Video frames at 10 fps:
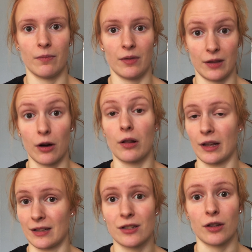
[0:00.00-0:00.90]
the
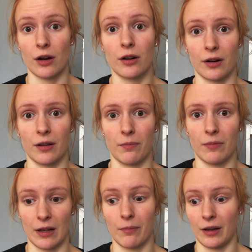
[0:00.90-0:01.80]
online stalker.
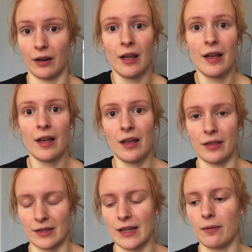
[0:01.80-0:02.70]

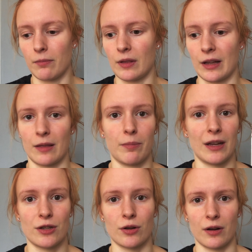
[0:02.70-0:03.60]
The same, like the
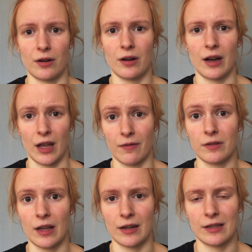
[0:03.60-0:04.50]
picture I
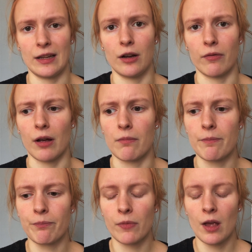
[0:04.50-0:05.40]
had seen of him.
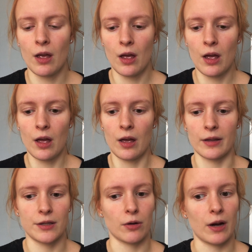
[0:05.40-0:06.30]

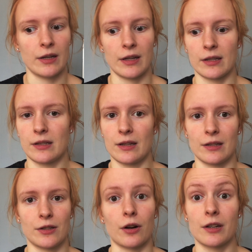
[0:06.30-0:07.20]
And so I just
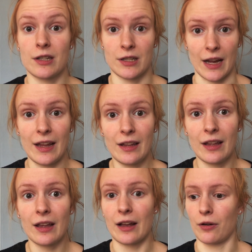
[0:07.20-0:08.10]
start
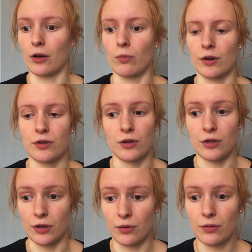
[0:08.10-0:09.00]
shaking. I don't know what to
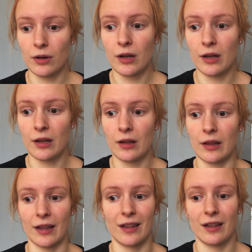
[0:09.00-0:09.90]
do.
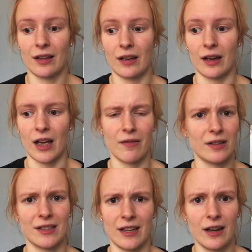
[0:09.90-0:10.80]
Like, I haven't
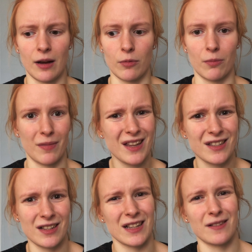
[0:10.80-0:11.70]
seen any more
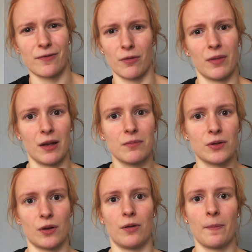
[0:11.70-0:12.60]
messages from him,
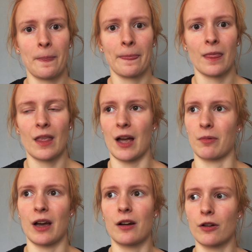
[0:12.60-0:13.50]
so I'm
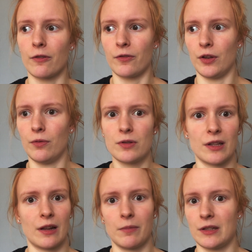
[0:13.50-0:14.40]
kind of confused,
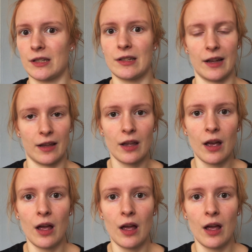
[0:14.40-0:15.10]
and I'm just like,